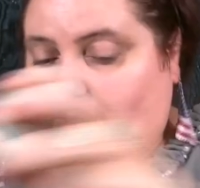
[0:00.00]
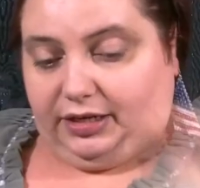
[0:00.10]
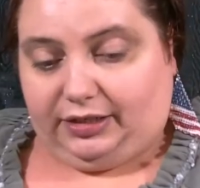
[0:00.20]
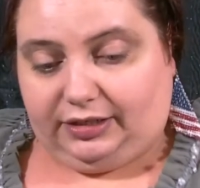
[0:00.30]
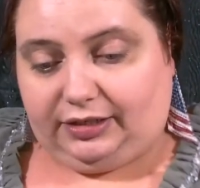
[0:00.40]

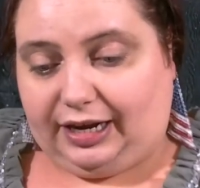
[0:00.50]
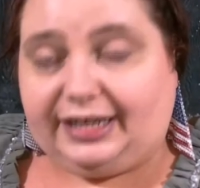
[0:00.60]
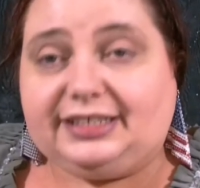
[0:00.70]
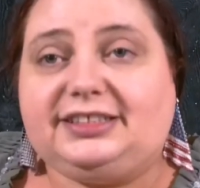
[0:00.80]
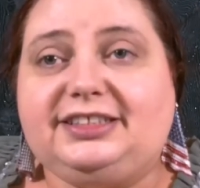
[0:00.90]
And
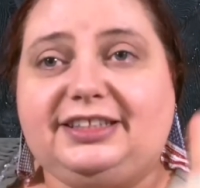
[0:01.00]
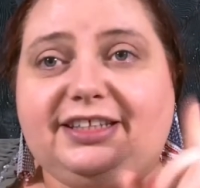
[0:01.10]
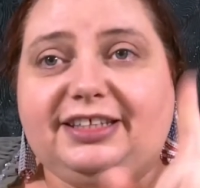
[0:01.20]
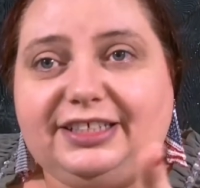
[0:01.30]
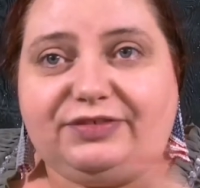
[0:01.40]
I guess
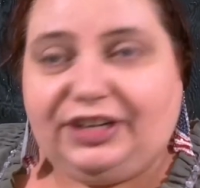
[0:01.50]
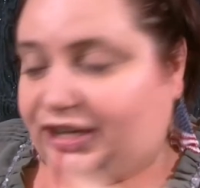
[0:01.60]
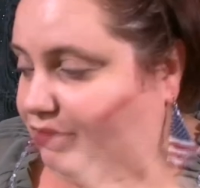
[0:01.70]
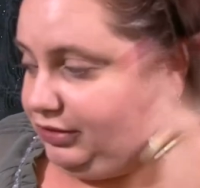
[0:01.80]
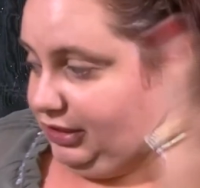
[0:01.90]
these
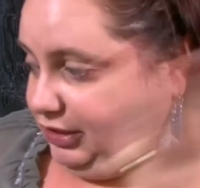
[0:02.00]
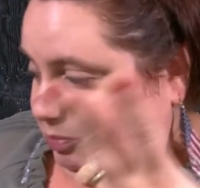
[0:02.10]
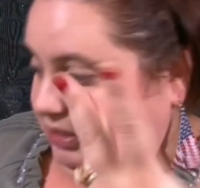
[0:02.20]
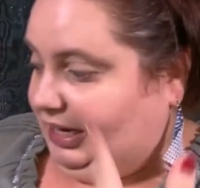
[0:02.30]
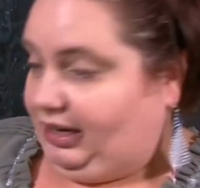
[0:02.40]
videos is
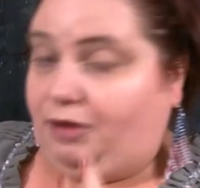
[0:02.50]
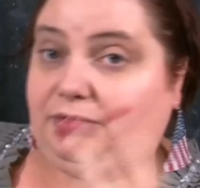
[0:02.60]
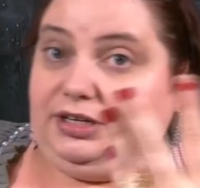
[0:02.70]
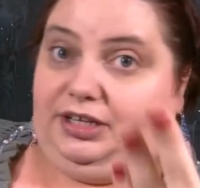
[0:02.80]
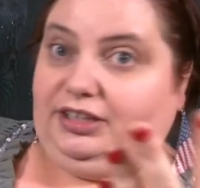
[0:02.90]
going to be like all
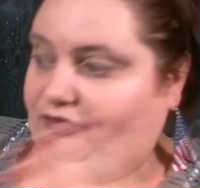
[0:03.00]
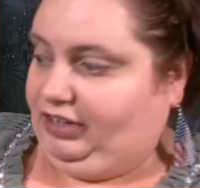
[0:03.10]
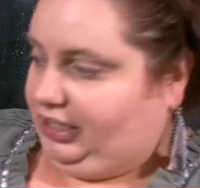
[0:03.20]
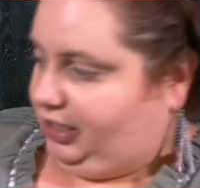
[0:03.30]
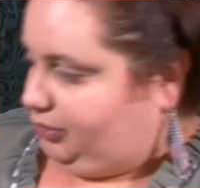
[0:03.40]
my other
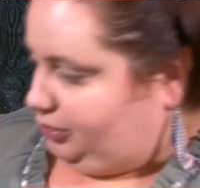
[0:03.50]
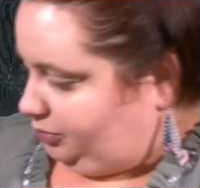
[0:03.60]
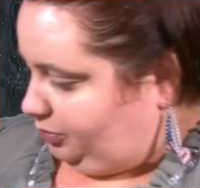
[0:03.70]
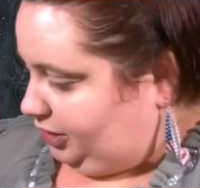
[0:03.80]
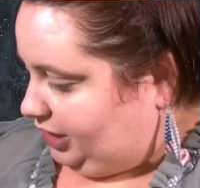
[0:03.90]

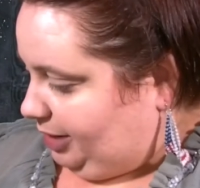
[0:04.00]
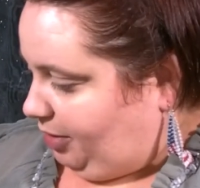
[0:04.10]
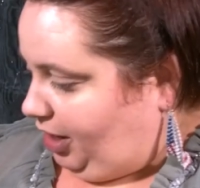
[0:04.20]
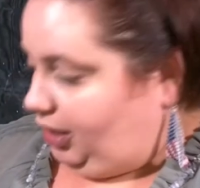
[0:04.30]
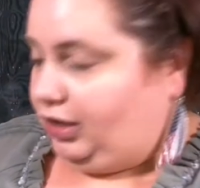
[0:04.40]
videos, which
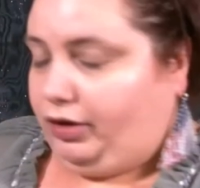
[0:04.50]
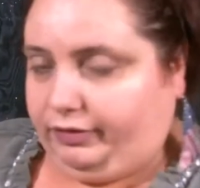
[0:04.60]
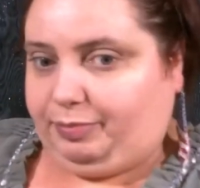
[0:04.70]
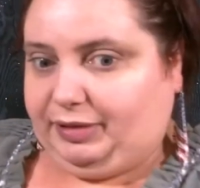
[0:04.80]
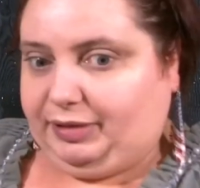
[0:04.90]
I'm all
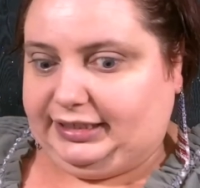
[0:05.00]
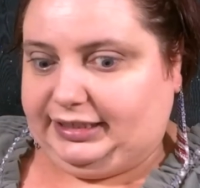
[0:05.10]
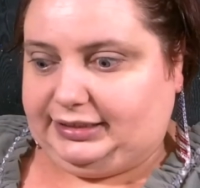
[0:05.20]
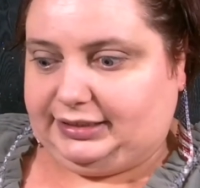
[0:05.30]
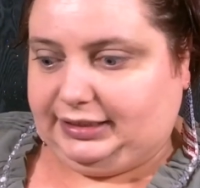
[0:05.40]
over the
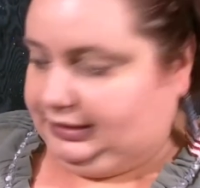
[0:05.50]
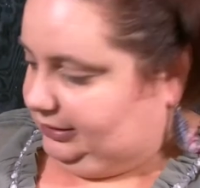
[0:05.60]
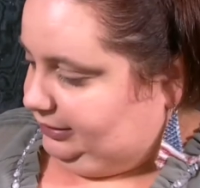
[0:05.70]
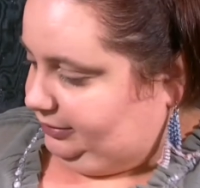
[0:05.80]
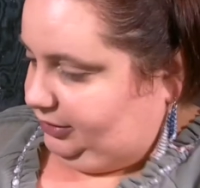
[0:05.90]
place
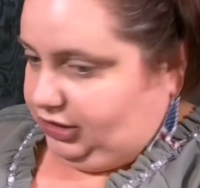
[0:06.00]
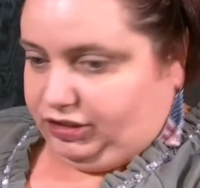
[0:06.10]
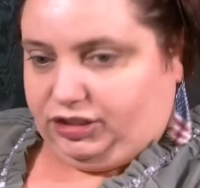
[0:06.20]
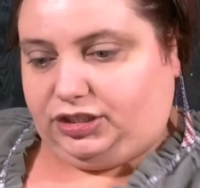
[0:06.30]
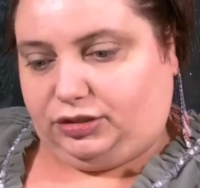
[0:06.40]
and there's
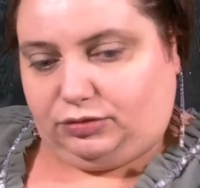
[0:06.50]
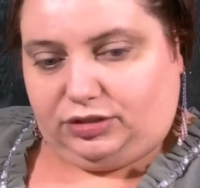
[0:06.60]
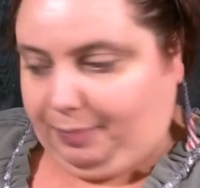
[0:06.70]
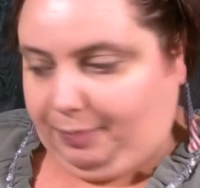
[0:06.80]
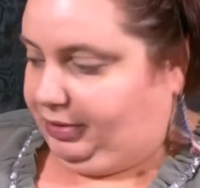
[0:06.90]
just no
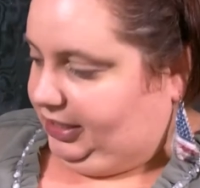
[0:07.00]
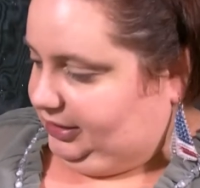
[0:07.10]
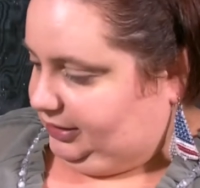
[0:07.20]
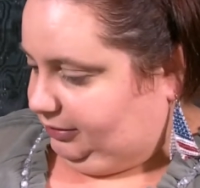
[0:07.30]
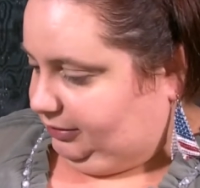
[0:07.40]
stopping it.
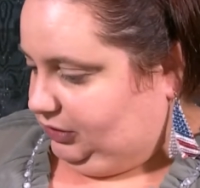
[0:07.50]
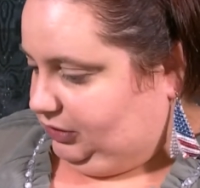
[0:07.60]
So